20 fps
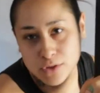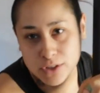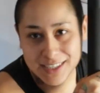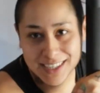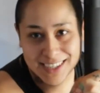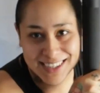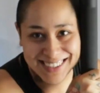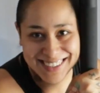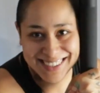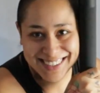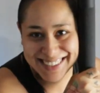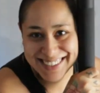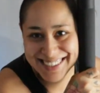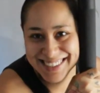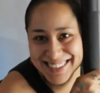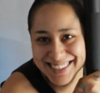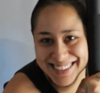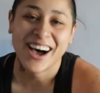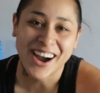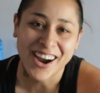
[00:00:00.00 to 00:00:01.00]
Just kidding.
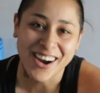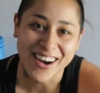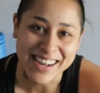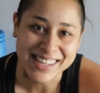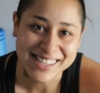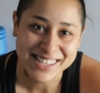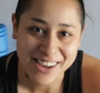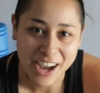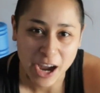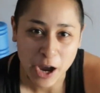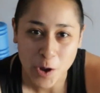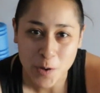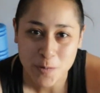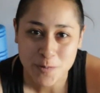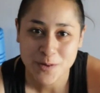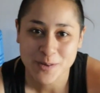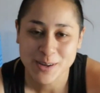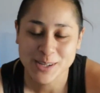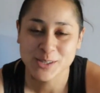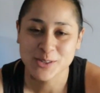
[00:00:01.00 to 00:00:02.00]
All right, so I
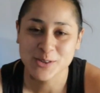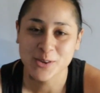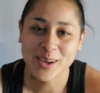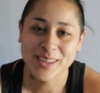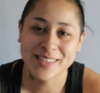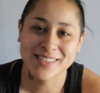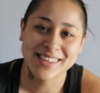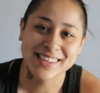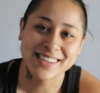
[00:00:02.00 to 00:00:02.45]
hope you enjoyed